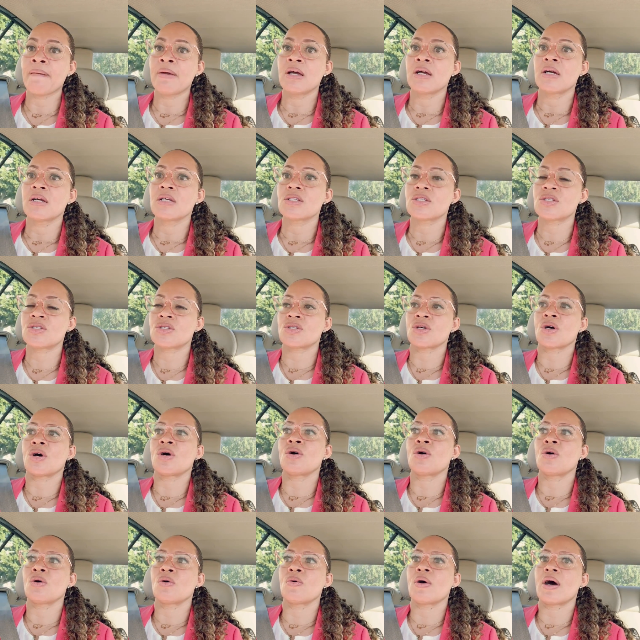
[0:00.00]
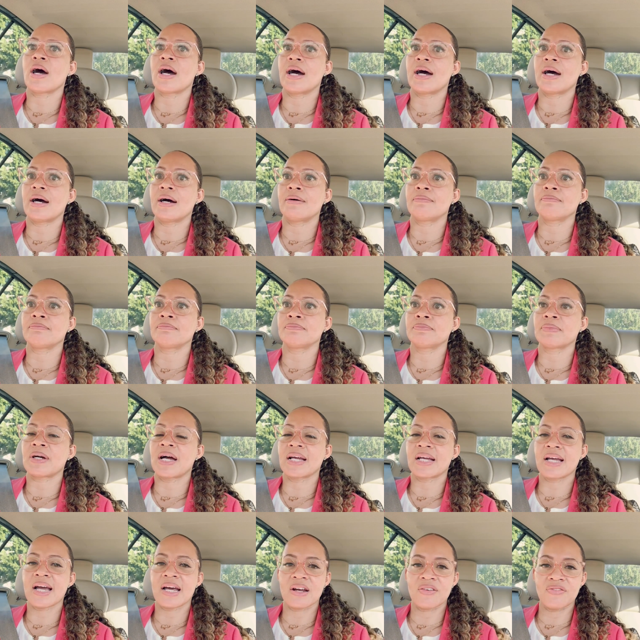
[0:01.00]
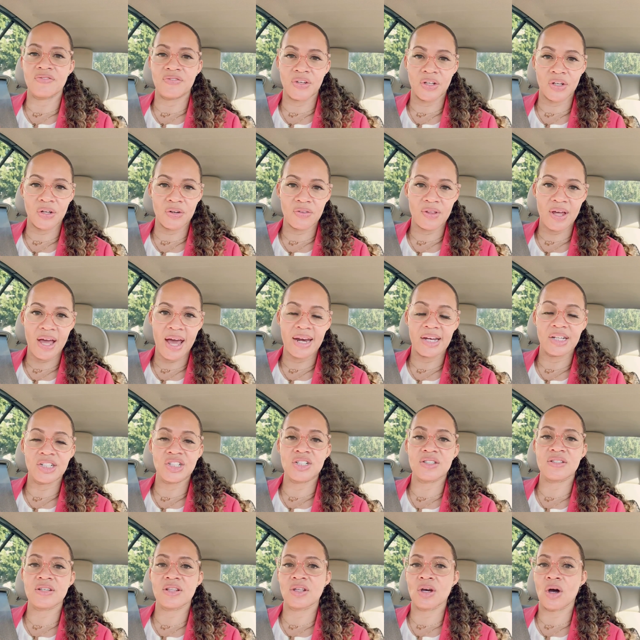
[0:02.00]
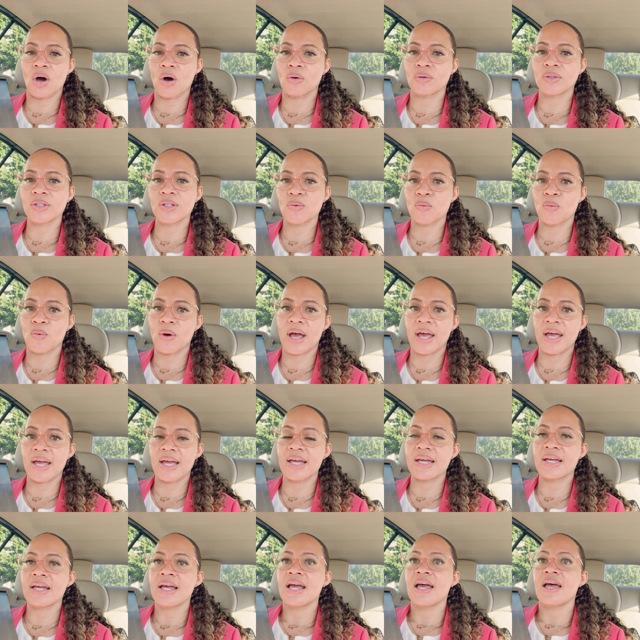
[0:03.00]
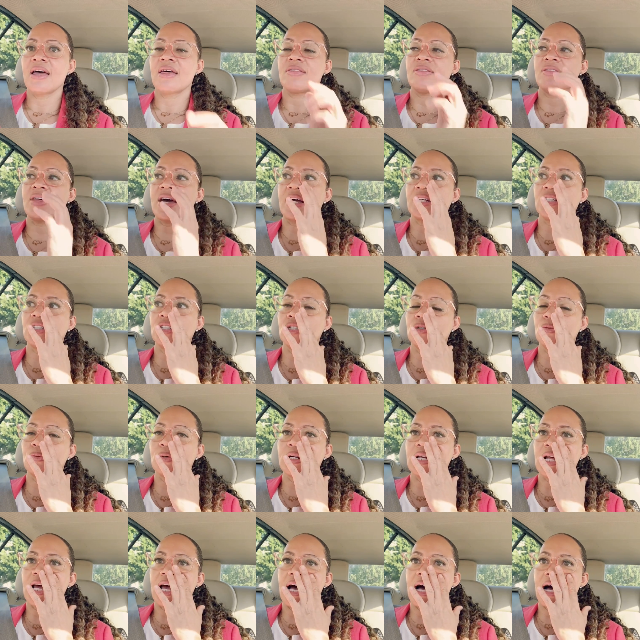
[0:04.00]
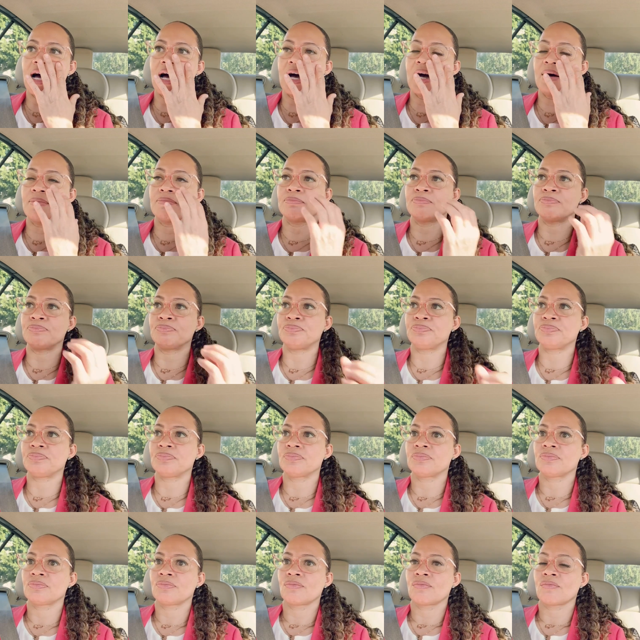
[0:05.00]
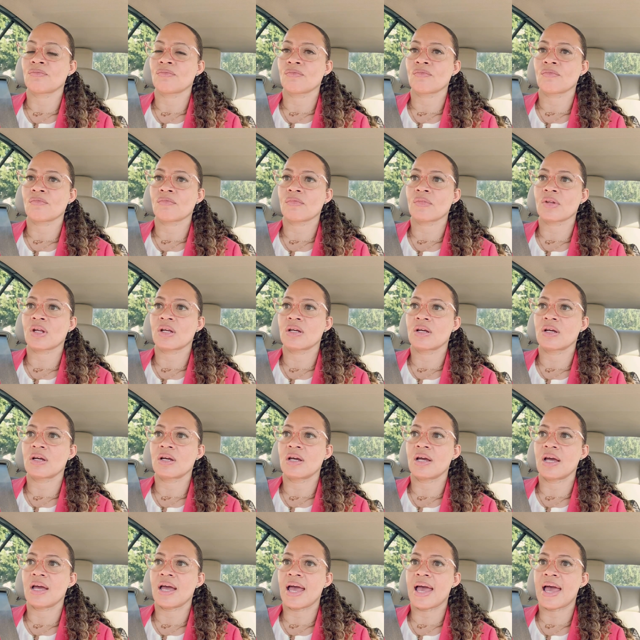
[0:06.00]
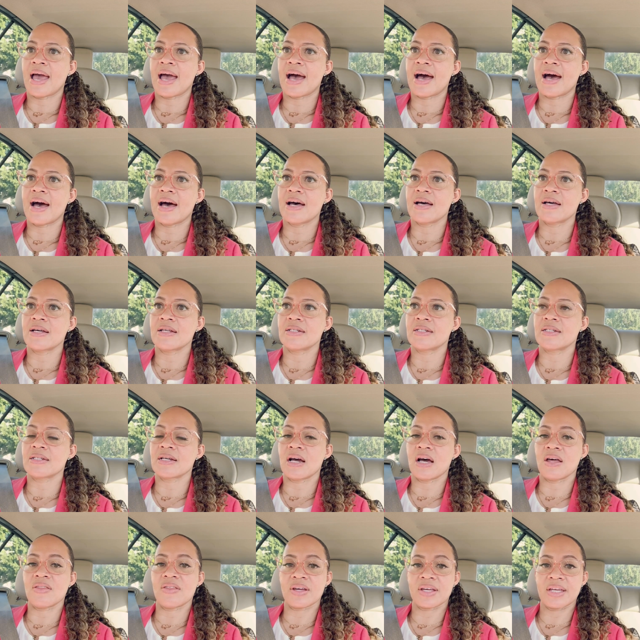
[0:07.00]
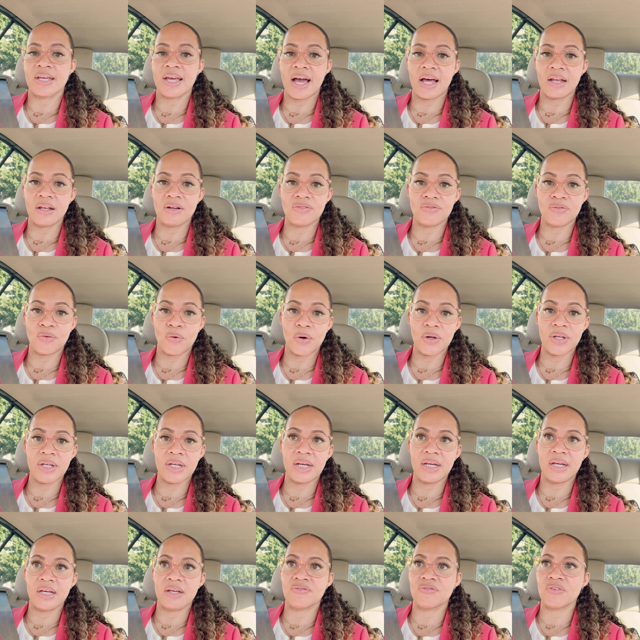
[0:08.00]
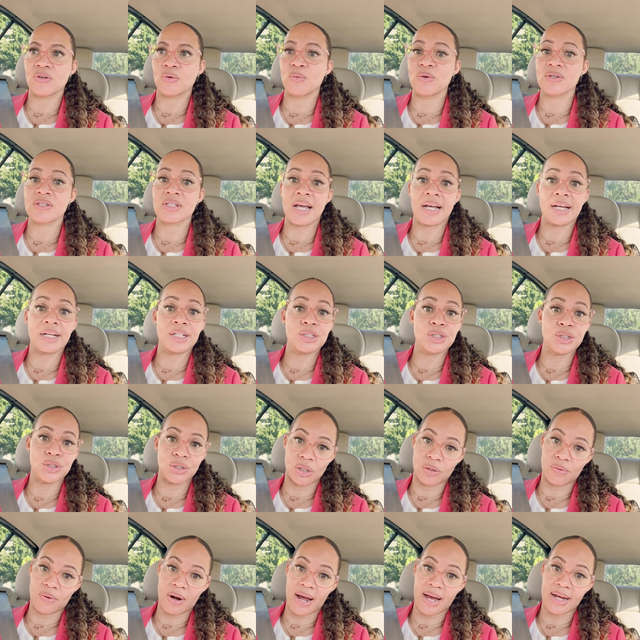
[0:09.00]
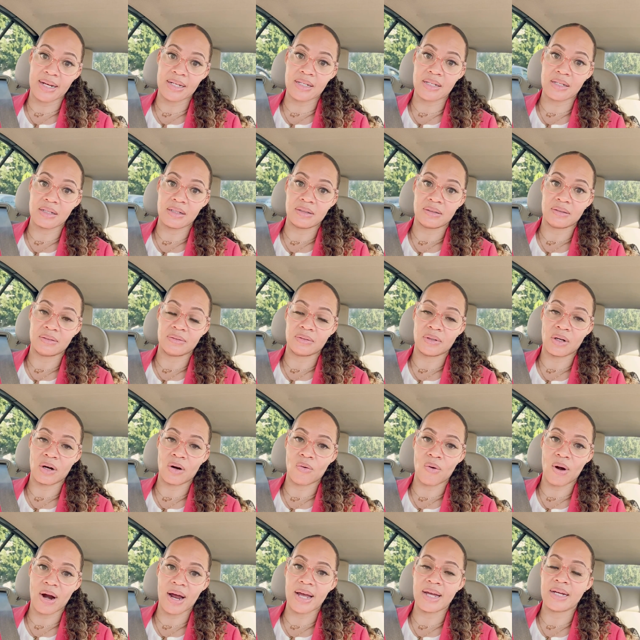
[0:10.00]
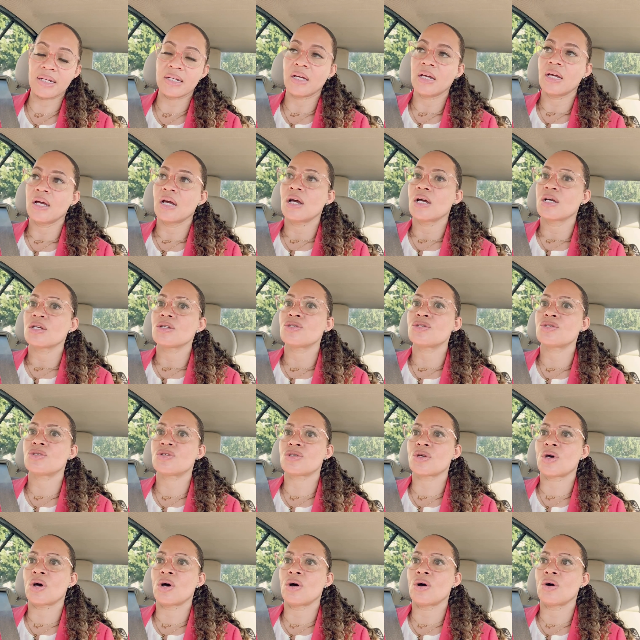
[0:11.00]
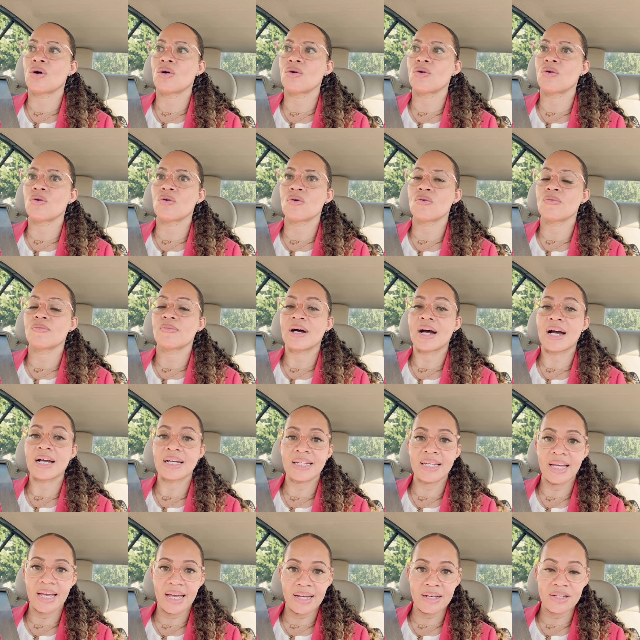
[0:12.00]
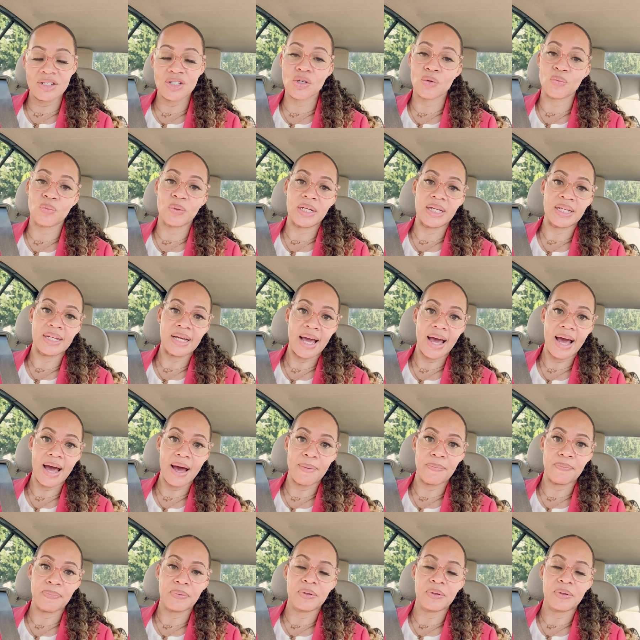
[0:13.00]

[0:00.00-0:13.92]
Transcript: So I kind of figured that, and she said the only way that you would add the California if it was like a jurat. All right. So again, to recap,